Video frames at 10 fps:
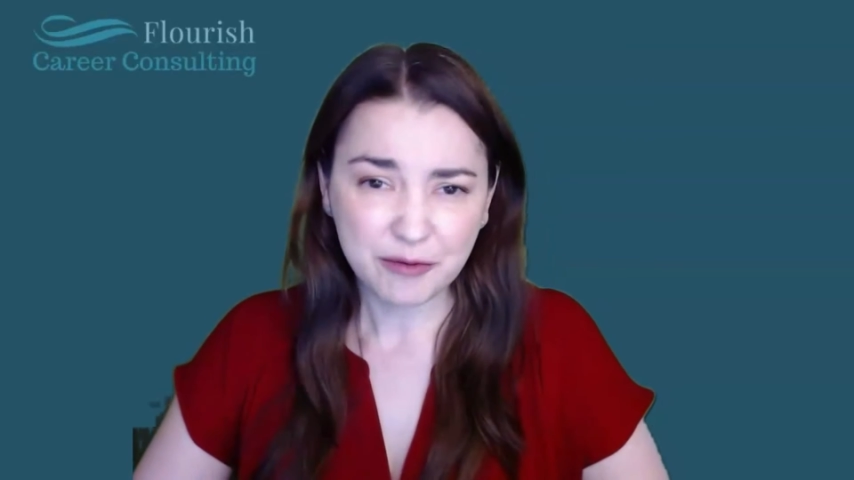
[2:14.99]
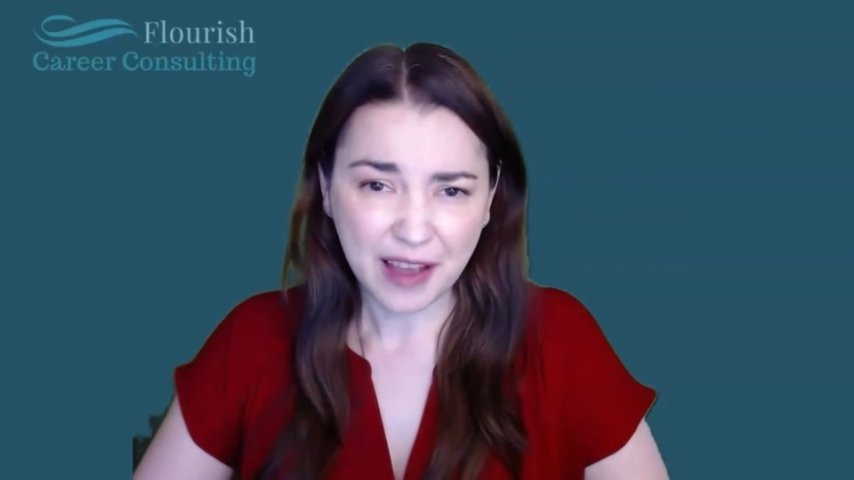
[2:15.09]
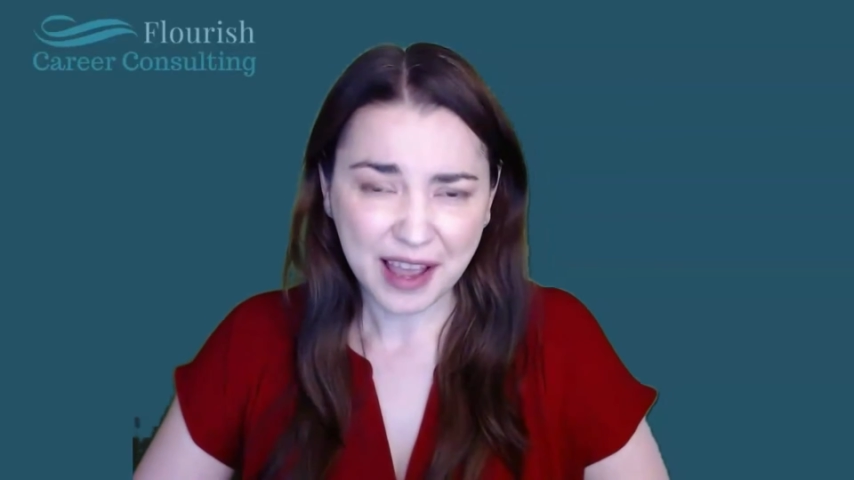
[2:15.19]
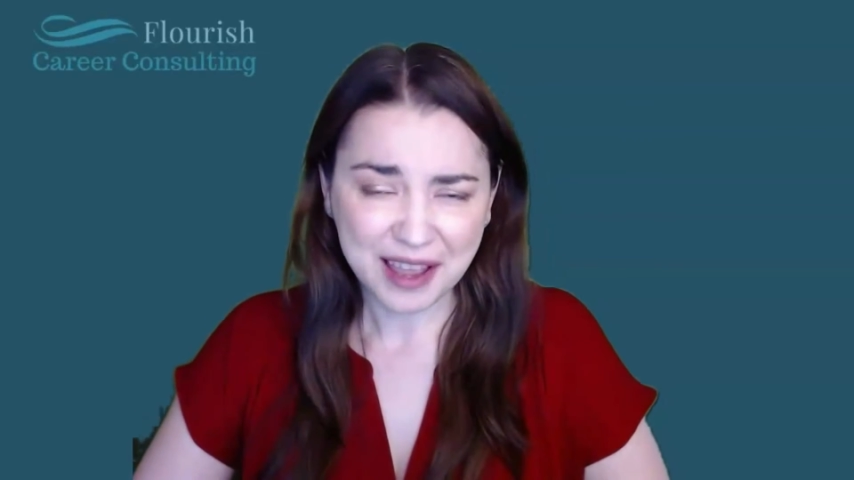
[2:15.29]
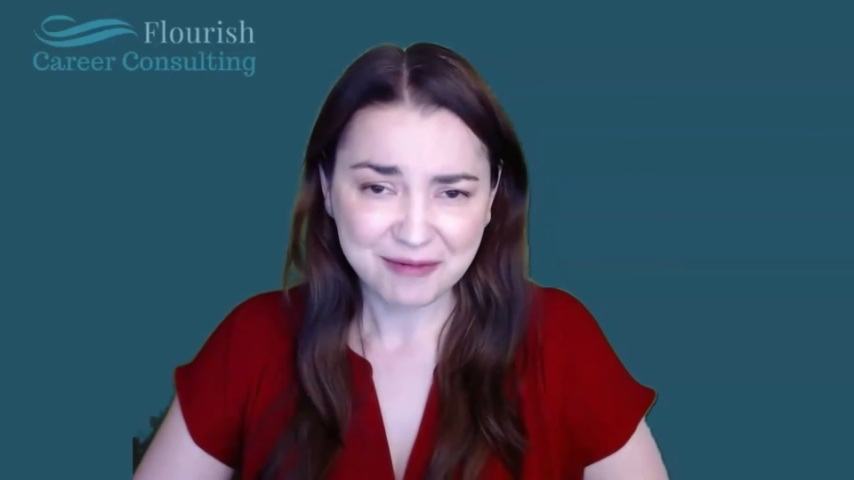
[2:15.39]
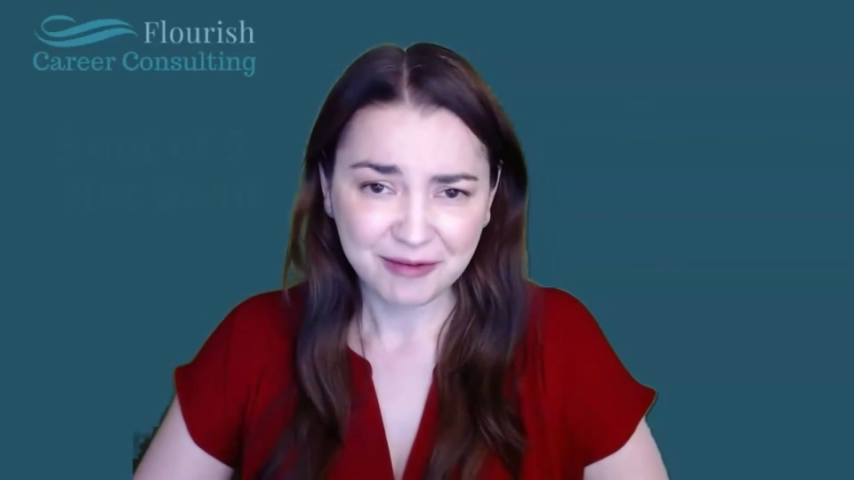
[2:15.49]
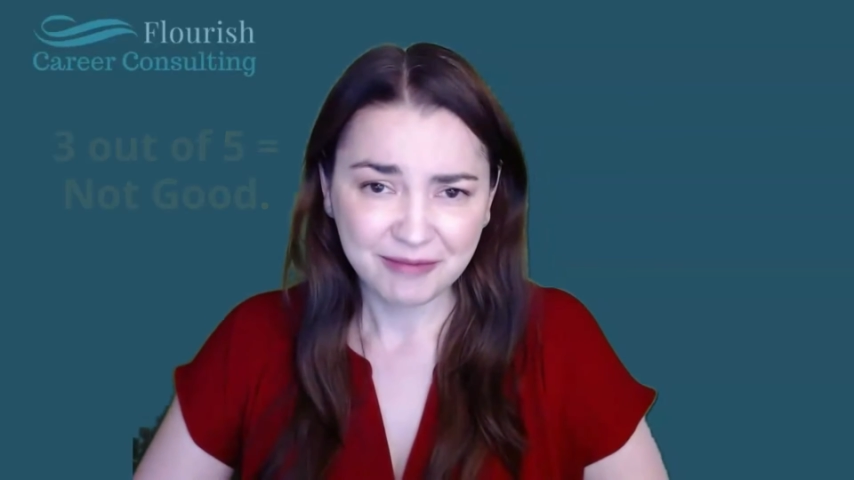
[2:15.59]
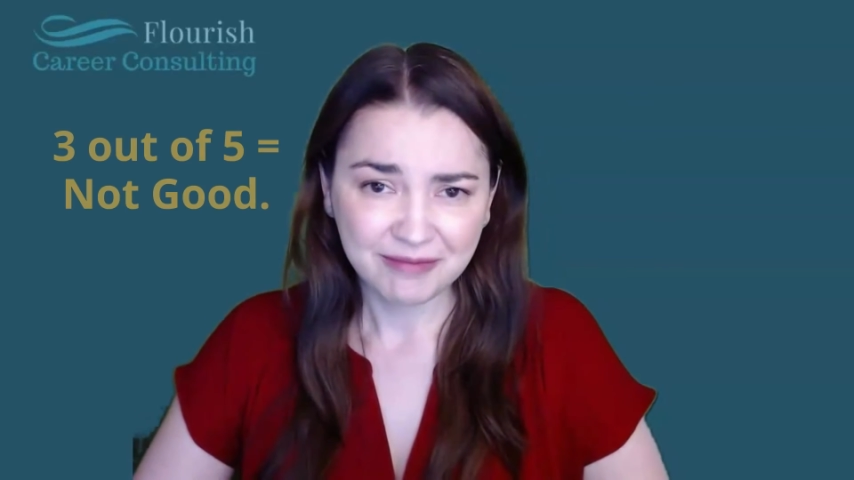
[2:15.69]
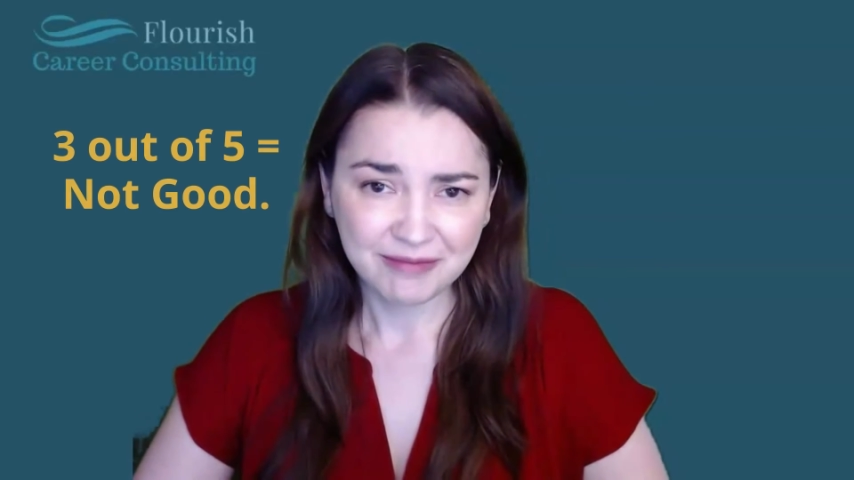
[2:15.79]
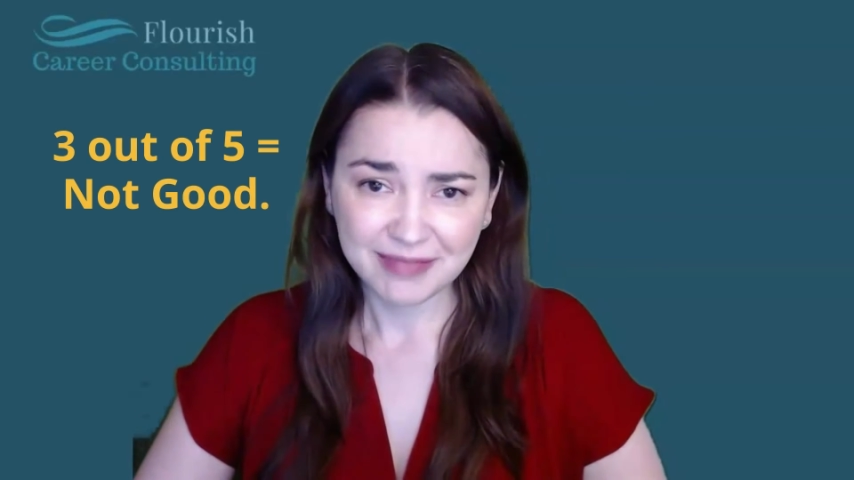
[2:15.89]
5
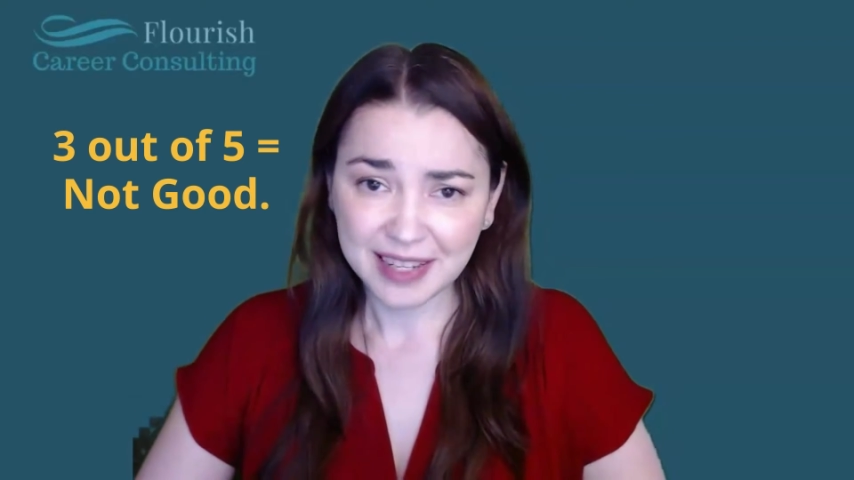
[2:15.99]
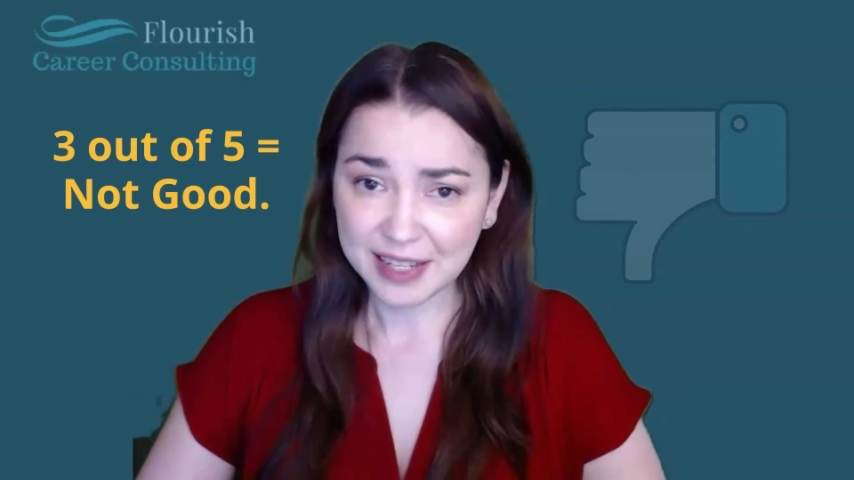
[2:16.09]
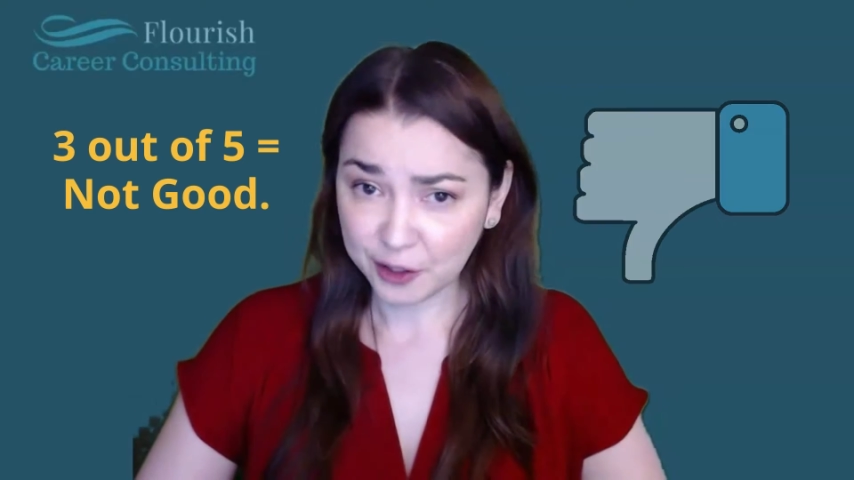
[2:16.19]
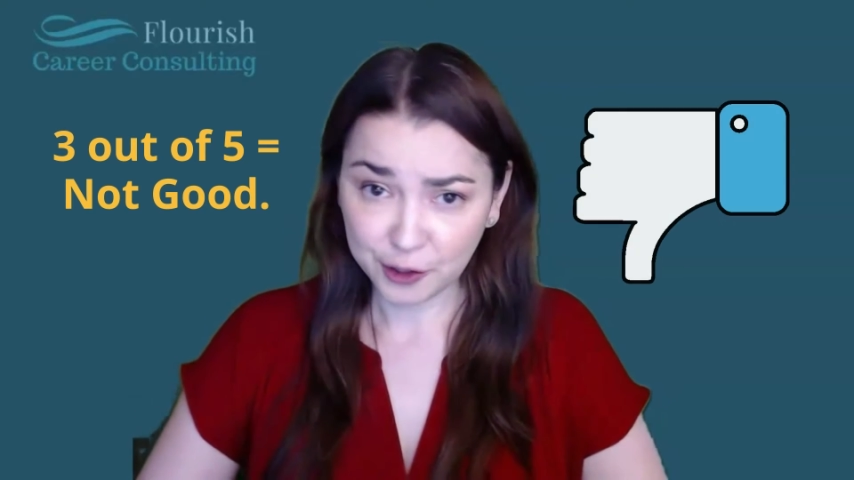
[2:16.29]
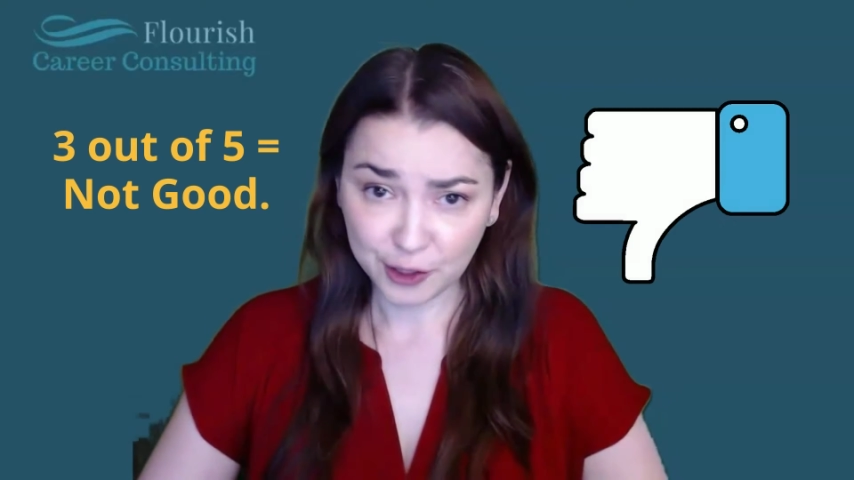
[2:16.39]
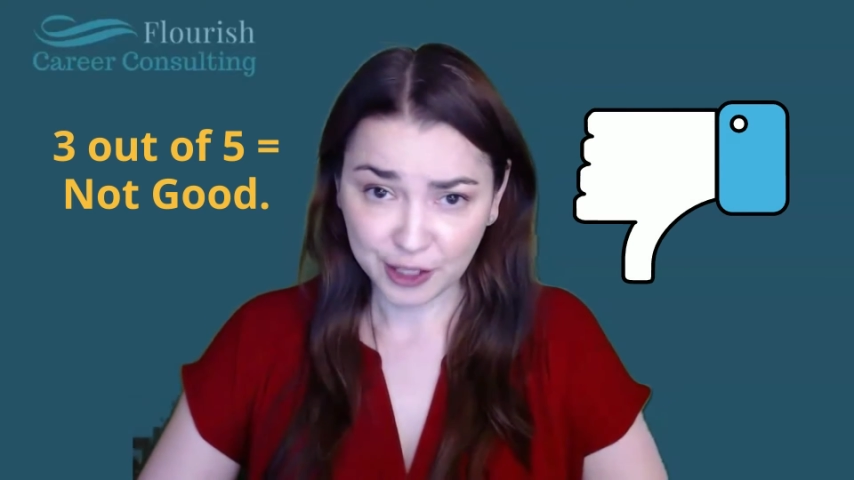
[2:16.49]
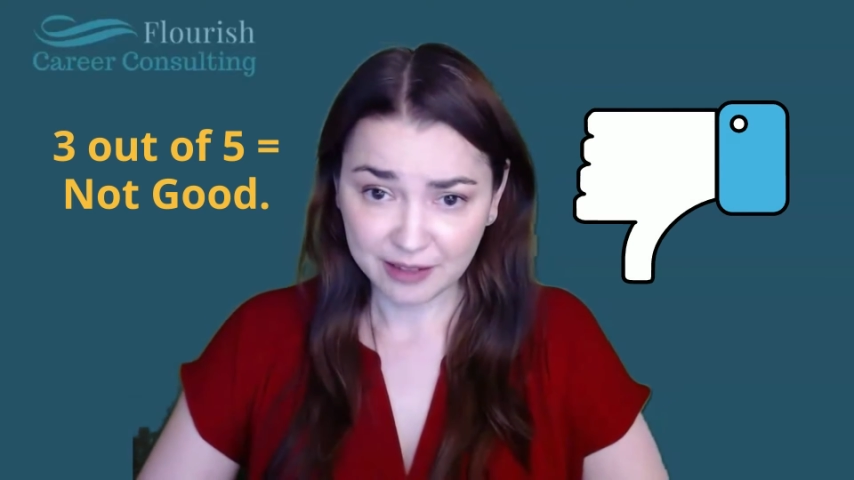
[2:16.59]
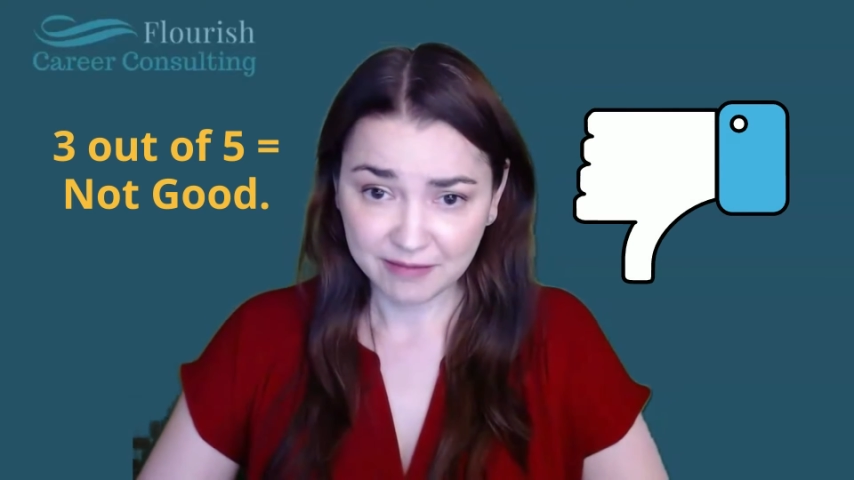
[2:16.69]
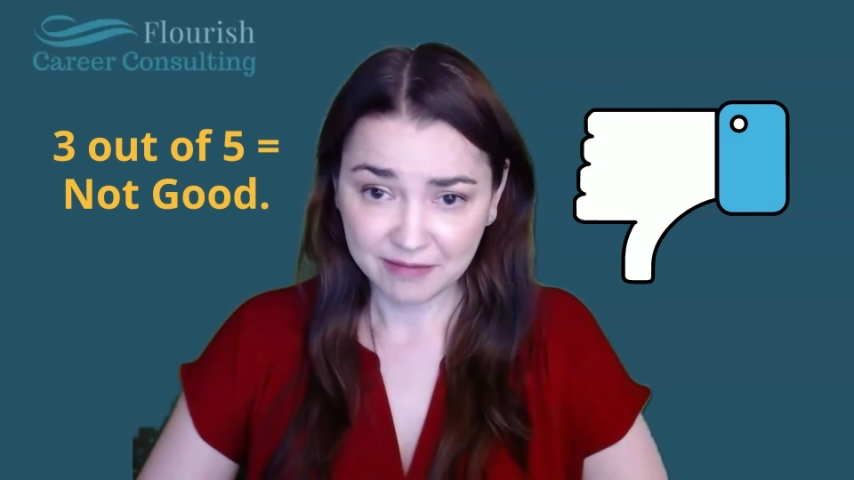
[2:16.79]
isn't good.